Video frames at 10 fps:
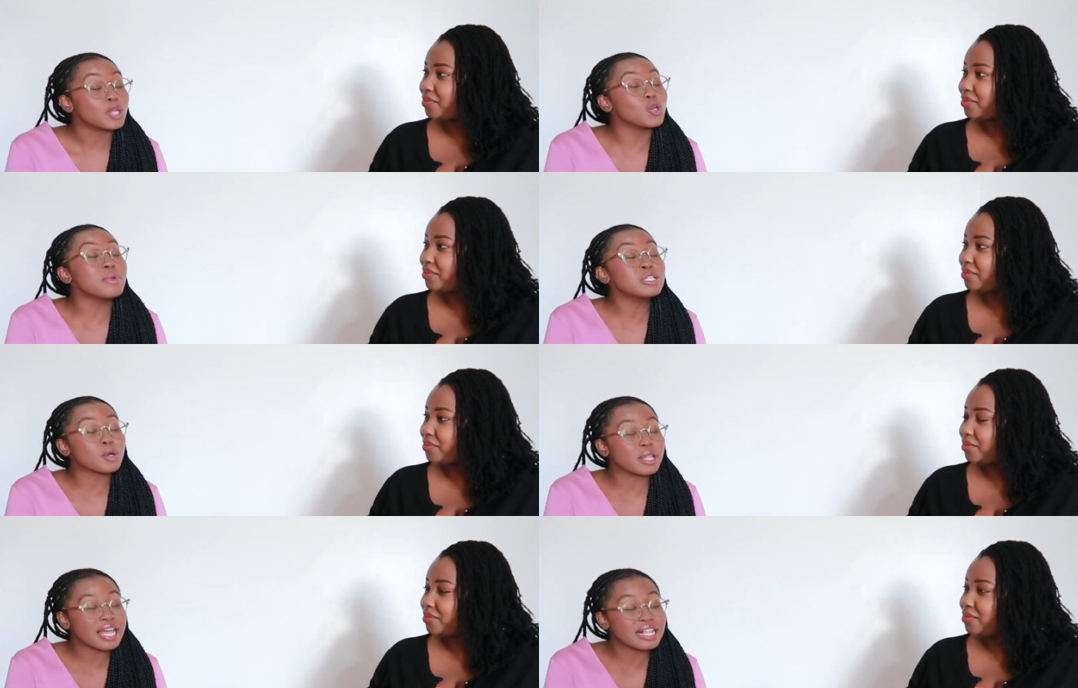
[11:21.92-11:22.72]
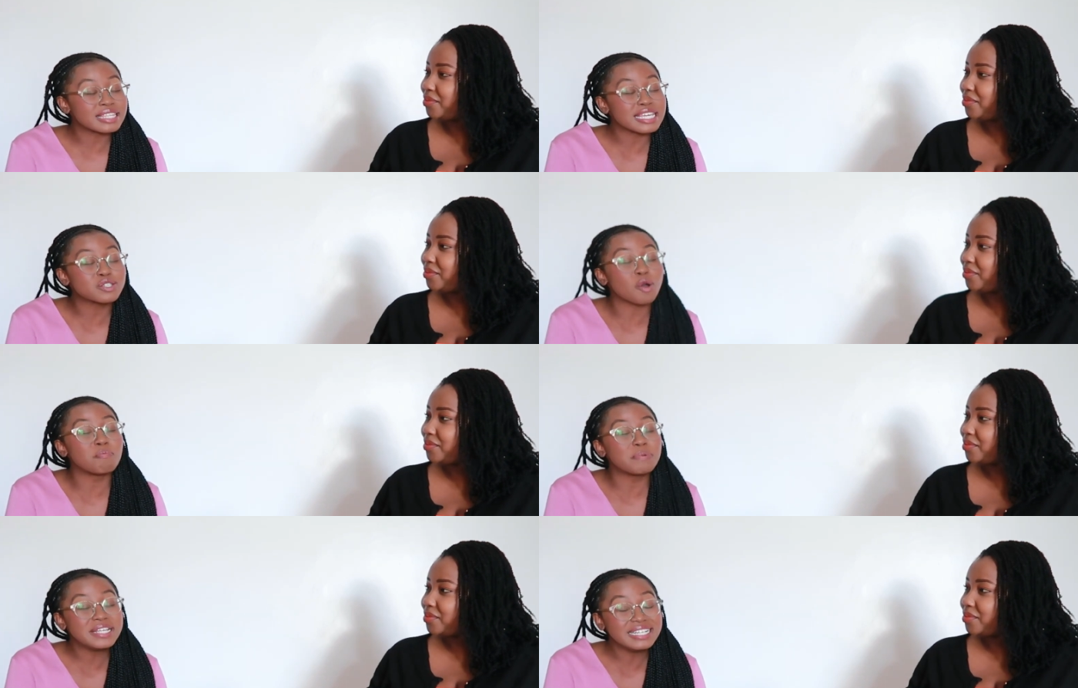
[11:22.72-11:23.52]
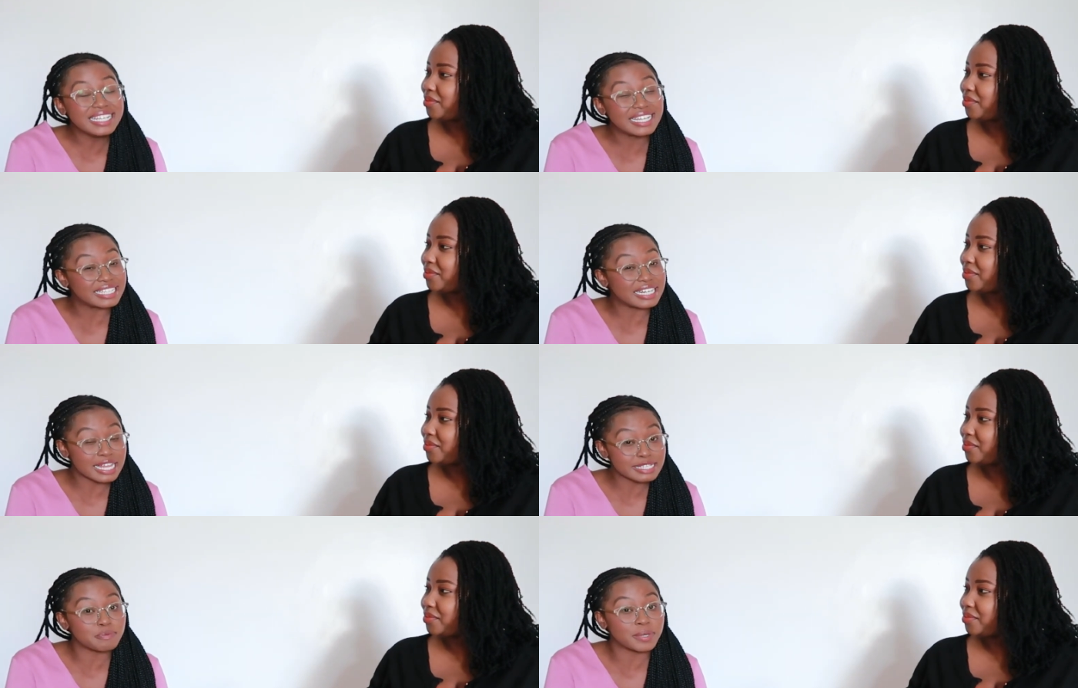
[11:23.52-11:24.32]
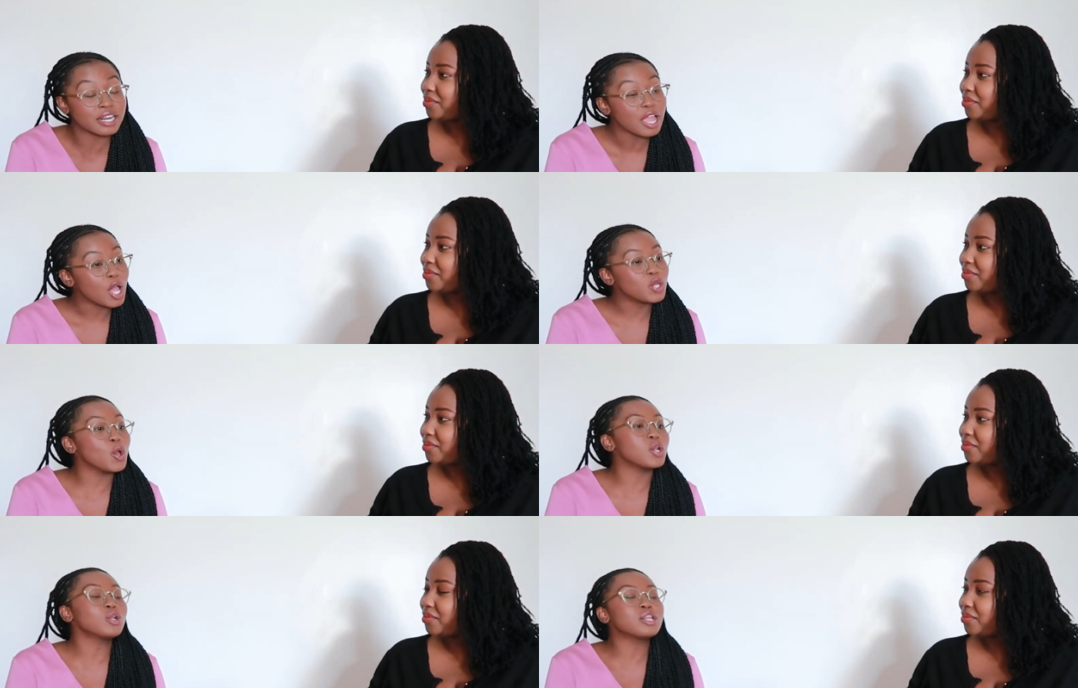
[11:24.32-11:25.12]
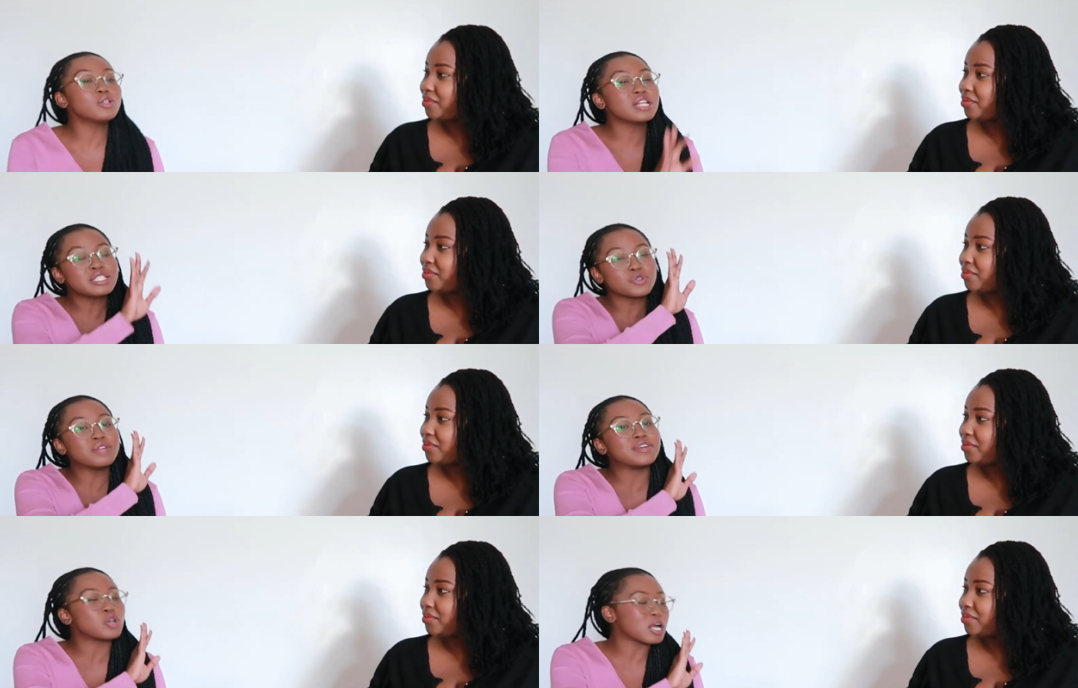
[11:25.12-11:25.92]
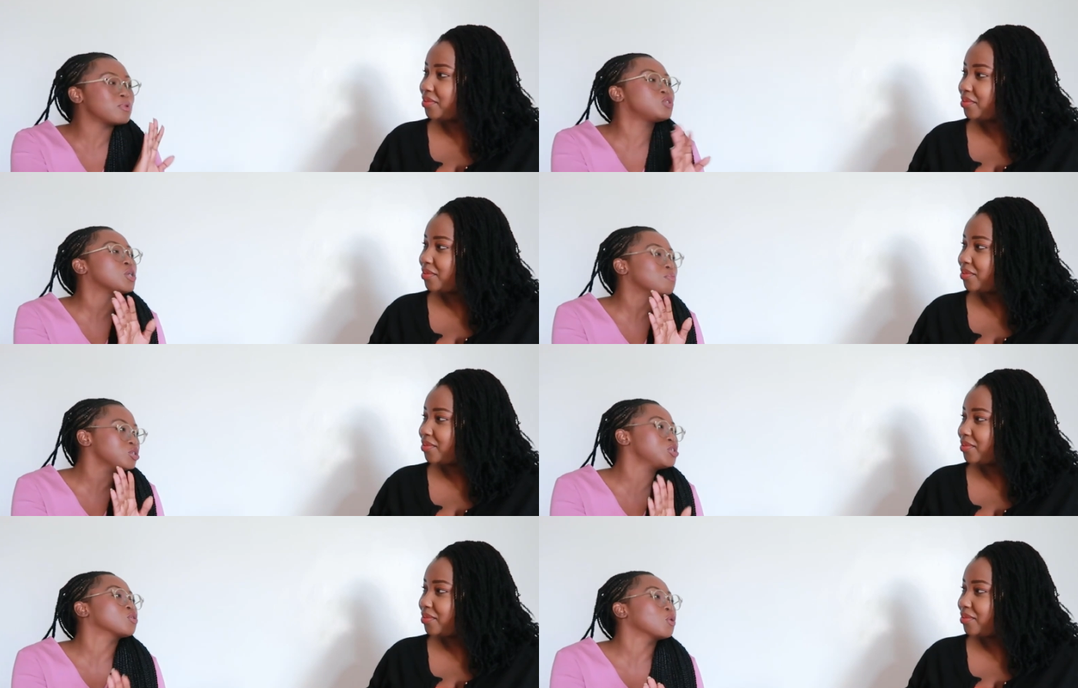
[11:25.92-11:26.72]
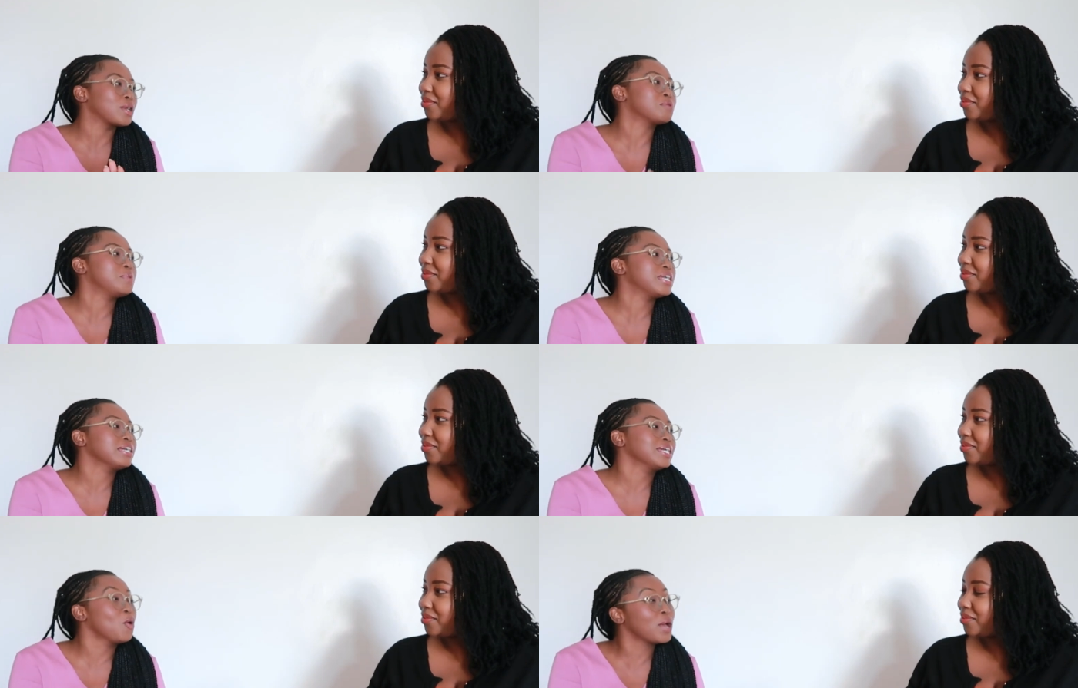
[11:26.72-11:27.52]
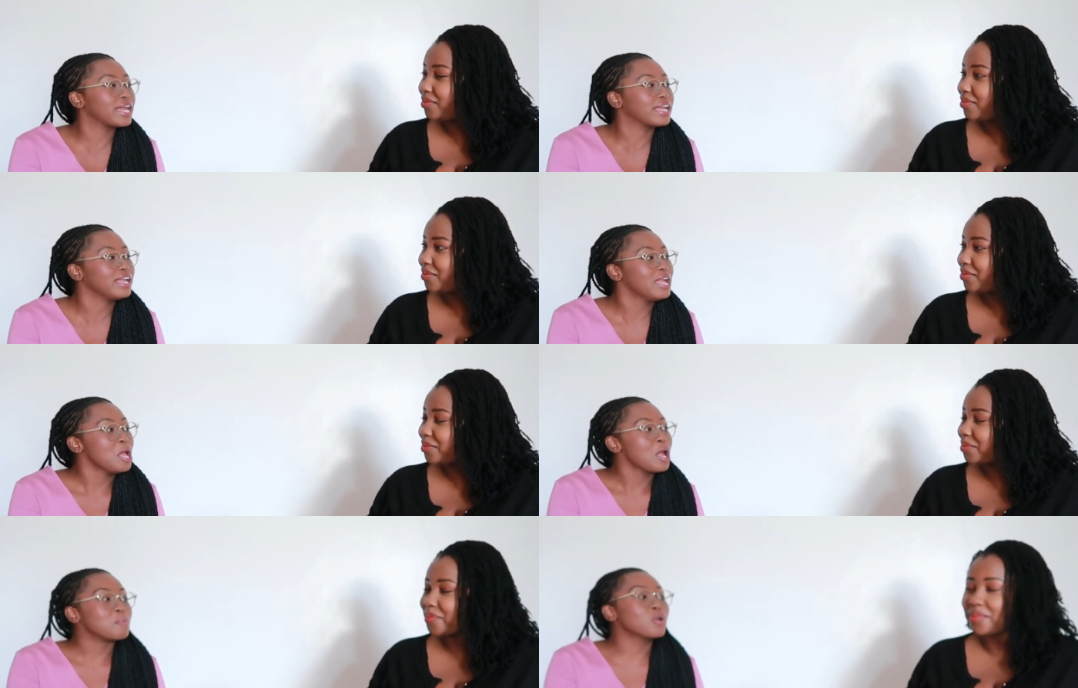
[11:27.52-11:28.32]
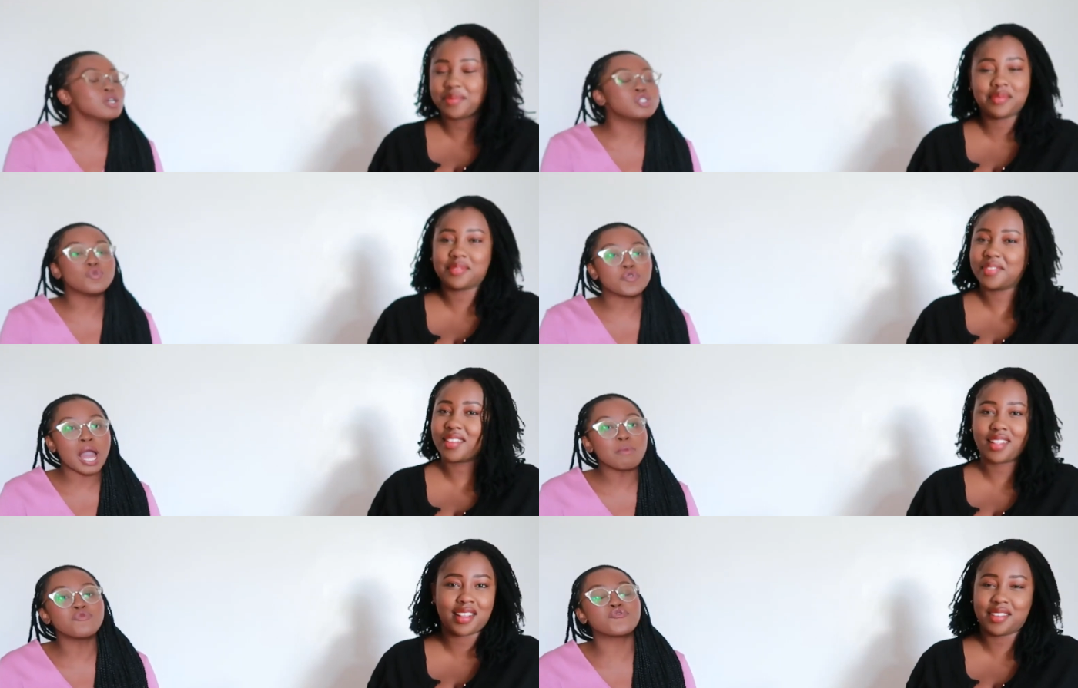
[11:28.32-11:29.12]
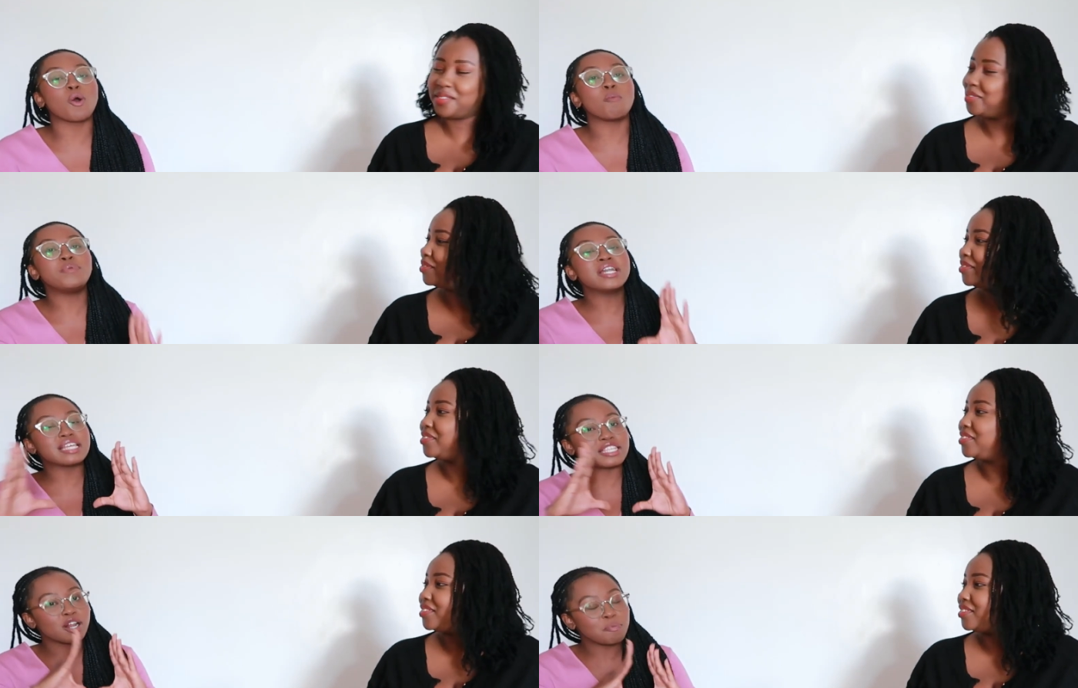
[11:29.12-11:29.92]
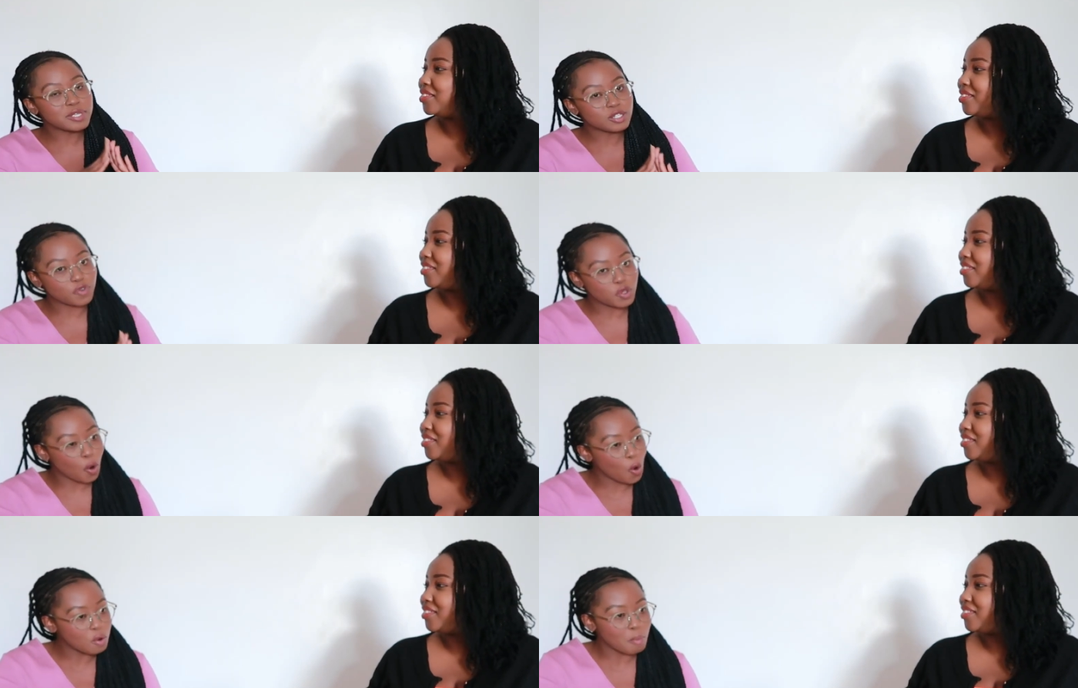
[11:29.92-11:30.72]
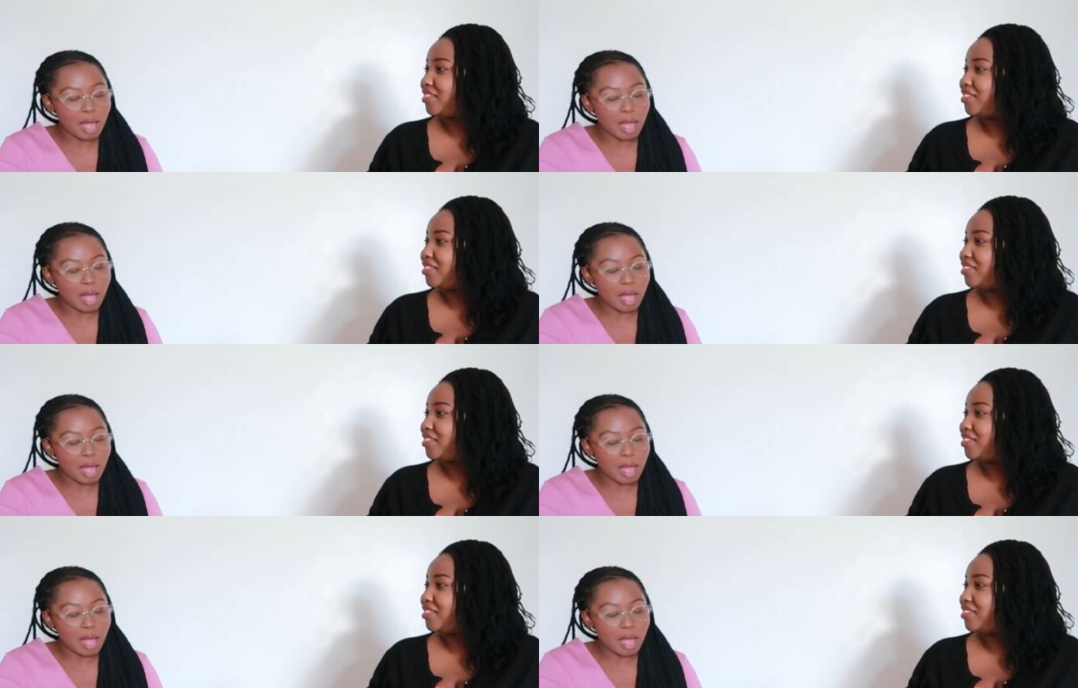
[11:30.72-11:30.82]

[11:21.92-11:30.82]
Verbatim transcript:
Speaker 1: Your mental health is completely in the dustbin. You not, not let's not even talk about your emotional well-being. Okay, because you've come from being the therapist for your own